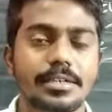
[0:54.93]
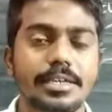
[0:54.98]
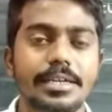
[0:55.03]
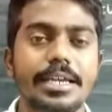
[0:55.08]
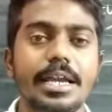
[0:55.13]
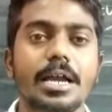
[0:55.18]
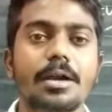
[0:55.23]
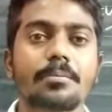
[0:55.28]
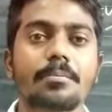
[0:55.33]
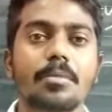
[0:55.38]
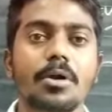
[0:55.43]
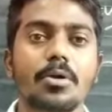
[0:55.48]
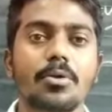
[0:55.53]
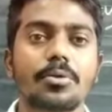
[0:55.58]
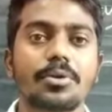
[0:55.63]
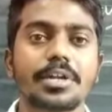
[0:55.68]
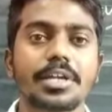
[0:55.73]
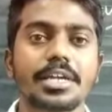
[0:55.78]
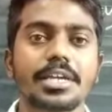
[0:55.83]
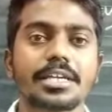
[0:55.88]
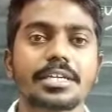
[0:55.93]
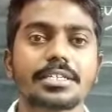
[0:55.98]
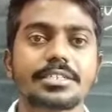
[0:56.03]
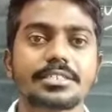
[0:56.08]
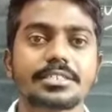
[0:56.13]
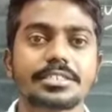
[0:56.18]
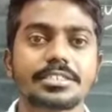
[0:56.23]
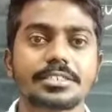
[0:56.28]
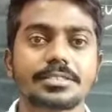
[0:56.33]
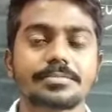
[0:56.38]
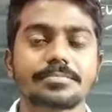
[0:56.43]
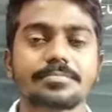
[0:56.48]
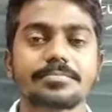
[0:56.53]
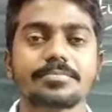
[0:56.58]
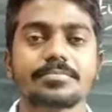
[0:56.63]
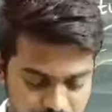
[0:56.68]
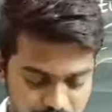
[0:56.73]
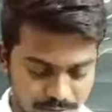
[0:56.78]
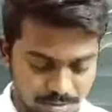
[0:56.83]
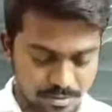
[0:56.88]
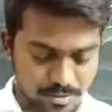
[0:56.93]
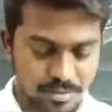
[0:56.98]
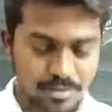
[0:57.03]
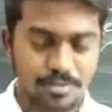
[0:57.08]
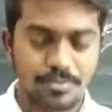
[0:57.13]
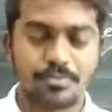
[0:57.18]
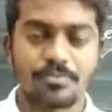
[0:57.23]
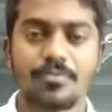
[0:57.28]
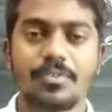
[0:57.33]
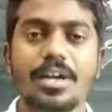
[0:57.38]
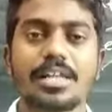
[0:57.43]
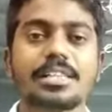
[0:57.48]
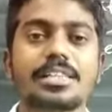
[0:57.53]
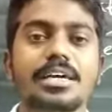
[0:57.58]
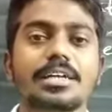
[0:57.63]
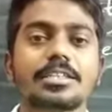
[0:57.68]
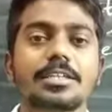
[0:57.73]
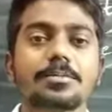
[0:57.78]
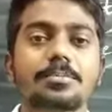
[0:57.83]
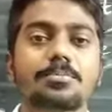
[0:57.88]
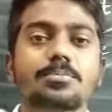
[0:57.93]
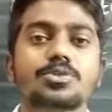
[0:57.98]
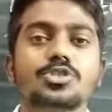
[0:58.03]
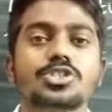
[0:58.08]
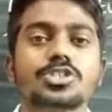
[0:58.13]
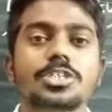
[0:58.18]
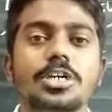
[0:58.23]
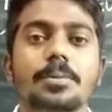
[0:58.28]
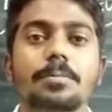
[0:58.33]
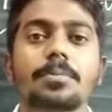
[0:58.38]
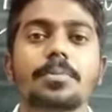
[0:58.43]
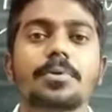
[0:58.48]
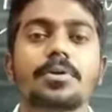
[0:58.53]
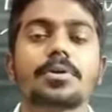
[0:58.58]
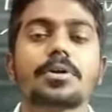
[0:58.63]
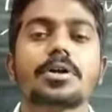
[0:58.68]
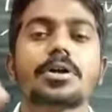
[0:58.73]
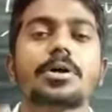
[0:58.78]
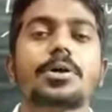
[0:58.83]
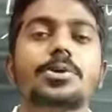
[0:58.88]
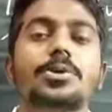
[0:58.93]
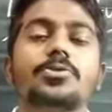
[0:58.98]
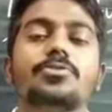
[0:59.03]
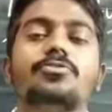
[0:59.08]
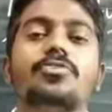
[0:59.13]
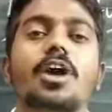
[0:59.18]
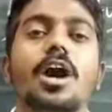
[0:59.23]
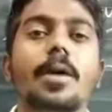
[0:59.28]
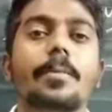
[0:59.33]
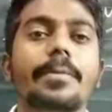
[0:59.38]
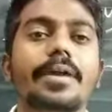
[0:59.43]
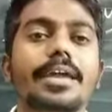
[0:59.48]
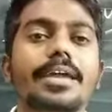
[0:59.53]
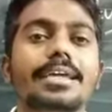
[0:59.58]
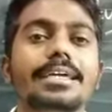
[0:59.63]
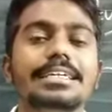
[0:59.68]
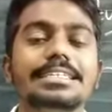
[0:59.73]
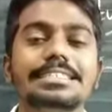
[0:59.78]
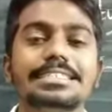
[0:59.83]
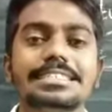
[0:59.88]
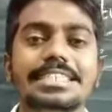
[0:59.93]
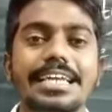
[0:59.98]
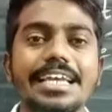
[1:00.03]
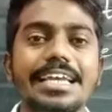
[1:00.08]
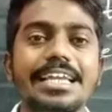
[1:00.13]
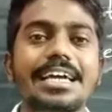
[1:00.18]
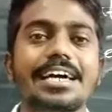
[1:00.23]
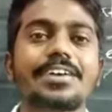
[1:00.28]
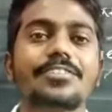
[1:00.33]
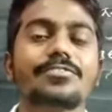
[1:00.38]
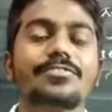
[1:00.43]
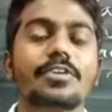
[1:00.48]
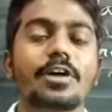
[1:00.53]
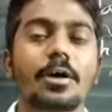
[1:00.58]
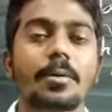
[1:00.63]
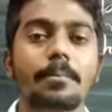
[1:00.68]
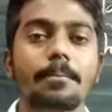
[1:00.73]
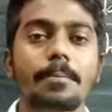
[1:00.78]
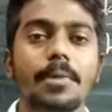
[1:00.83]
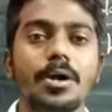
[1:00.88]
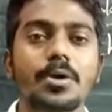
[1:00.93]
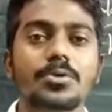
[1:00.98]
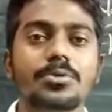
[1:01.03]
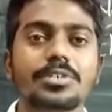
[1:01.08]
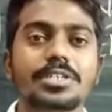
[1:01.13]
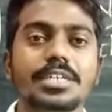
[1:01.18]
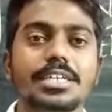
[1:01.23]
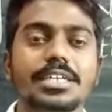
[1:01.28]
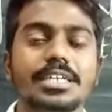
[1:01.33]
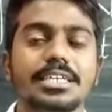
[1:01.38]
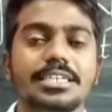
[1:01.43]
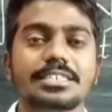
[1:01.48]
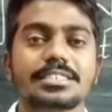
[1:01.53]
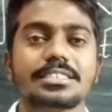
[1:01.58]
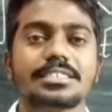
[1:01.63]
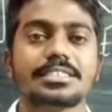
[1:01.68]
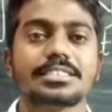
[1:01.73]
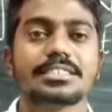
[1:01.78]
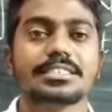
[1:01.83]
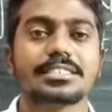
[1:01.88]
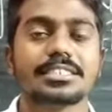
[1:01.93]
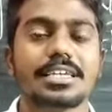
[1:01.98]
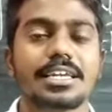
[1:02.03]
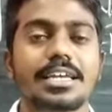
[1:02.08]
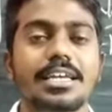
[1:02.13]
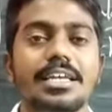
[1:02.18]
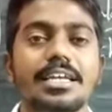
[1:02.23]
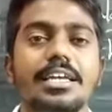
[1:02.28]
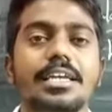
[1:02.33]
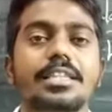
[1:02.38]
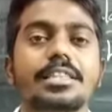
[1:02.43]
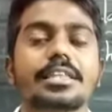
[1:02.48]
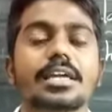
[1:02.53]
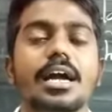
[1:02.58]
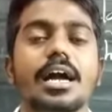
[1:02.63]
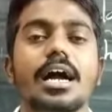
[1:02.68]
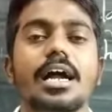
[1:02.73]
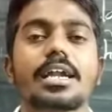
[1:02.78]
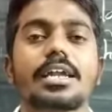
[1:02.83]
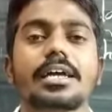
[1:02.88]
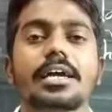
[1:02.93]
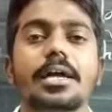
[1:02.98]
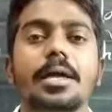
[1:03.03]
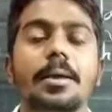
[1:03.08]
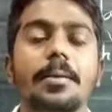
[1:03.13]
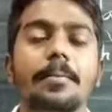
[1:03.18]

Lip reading: young mountains, while the other push it up to form a chain of mountains is called